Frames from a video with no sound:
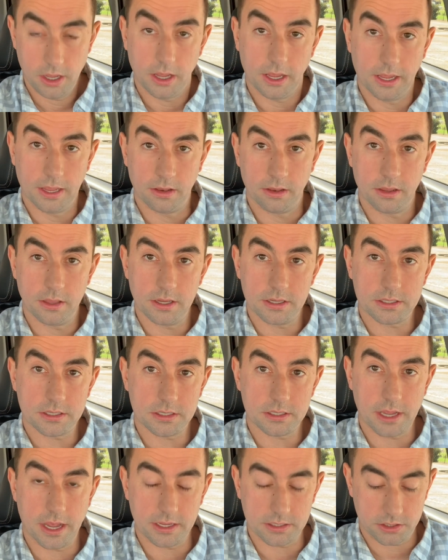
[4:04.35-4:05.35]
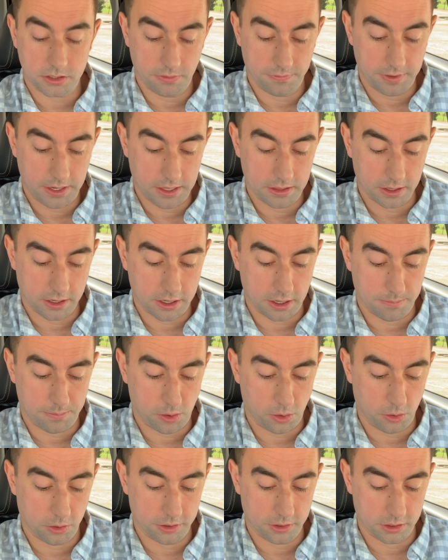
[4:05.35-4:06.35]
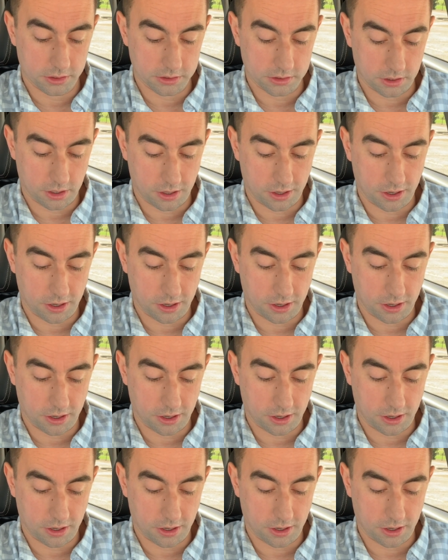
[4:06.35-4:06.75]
In this SUV, the cup holders